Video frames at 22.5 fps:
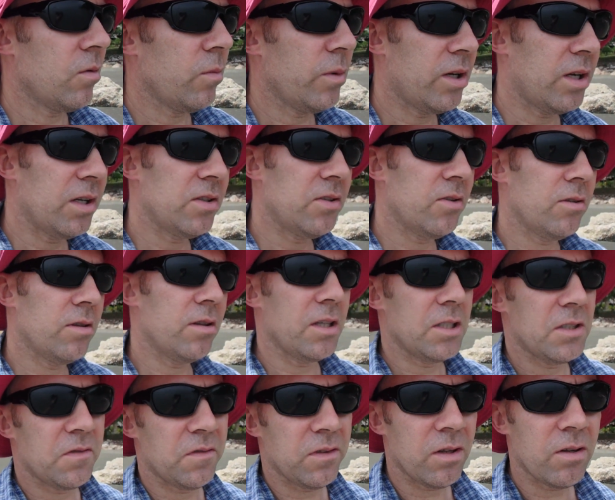when I do
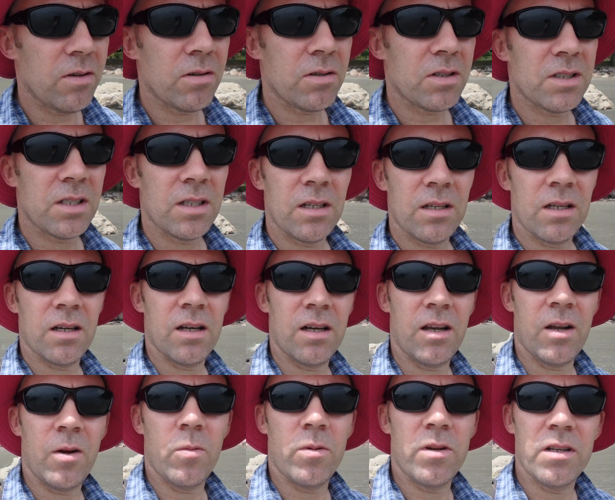these vlogs,
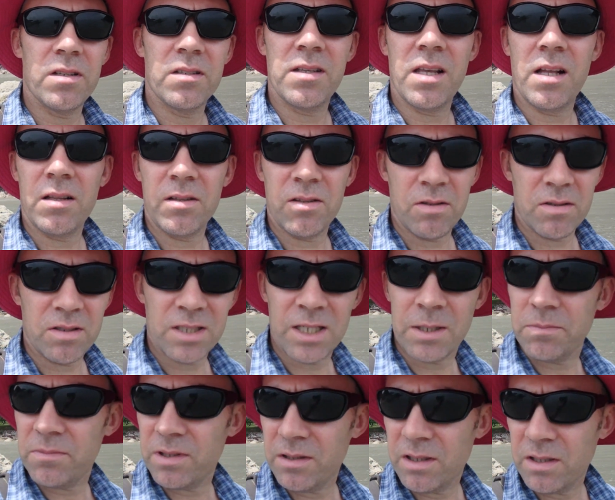I don't want to tell you
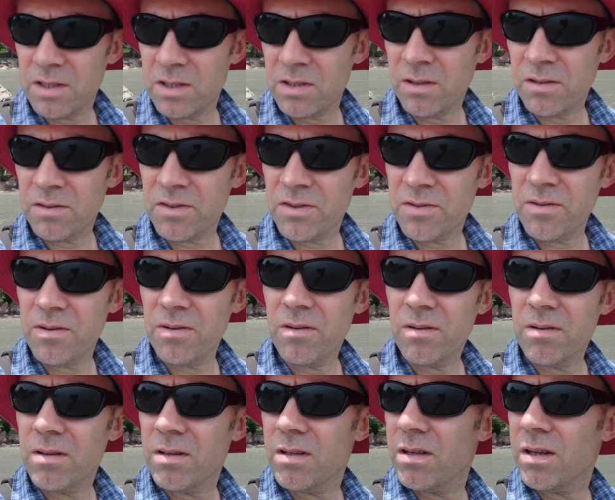something that's not
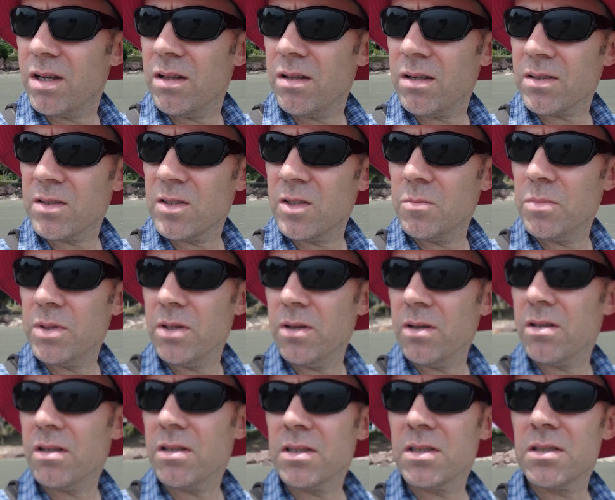true. I like to be
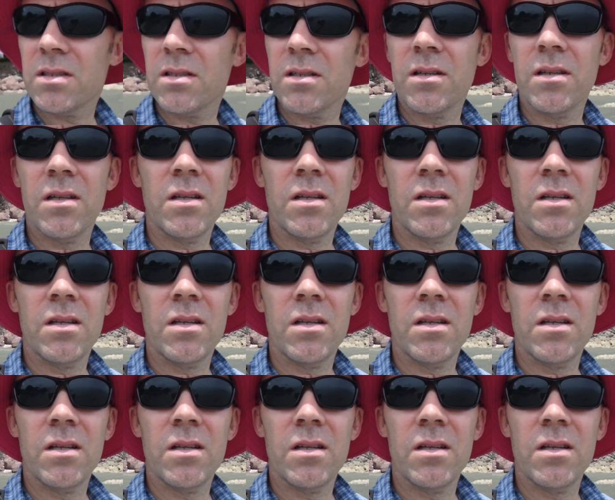honest.